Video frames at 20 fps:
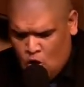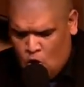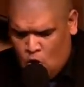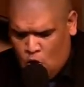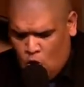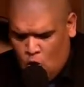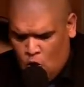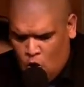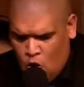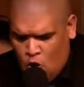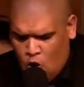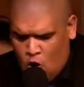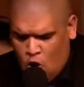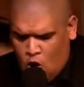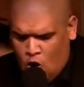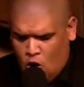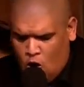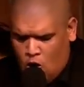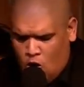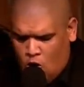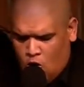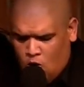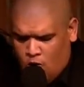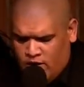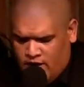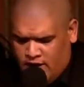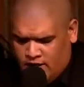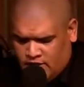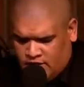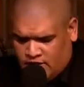Oh,
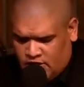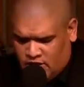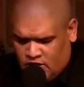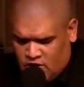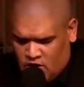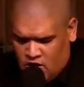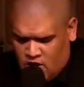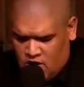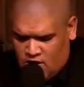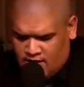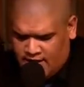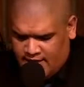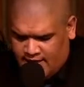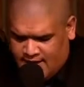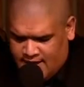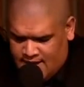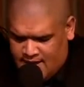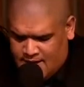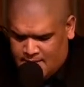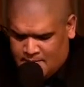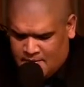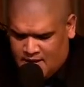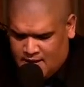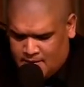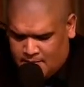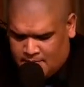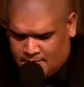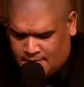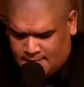it's a calling, come up